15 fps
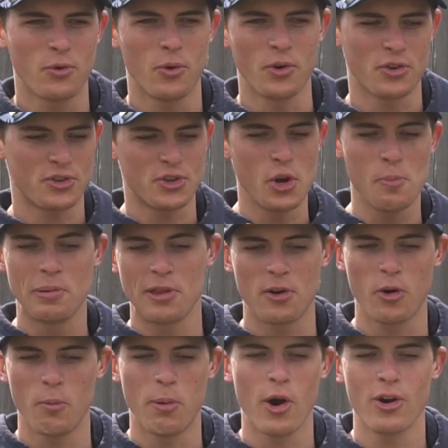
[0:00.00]
course, two
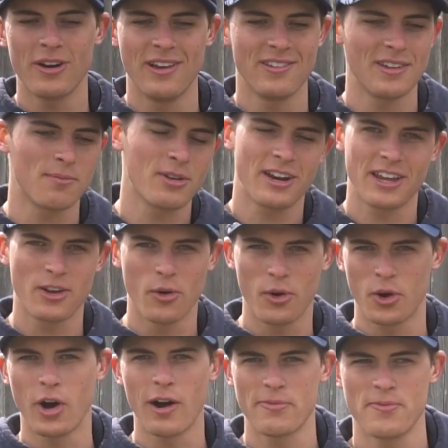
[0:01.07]
political parties, I'm kind of going
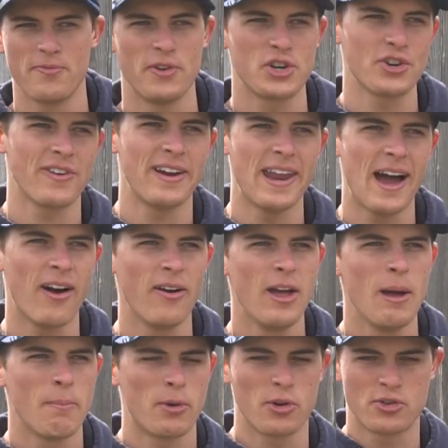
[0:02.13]
off from fishing right now,
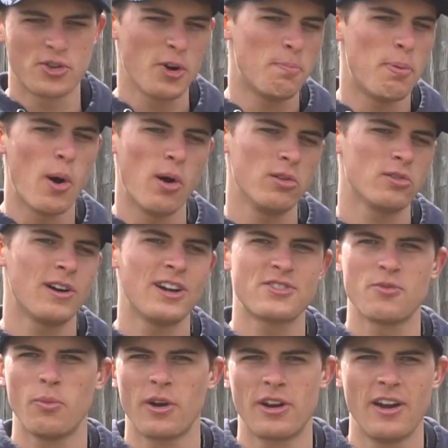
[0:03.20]
but are so polarized
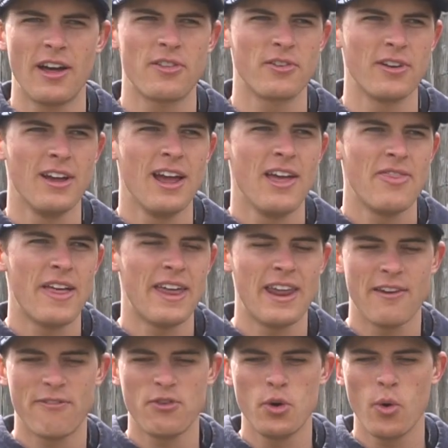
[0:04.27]
from one another that
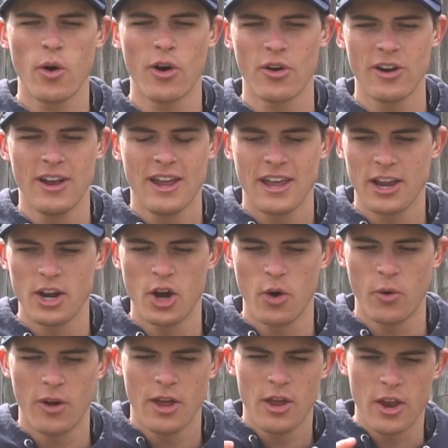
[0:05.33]
if you are, you know,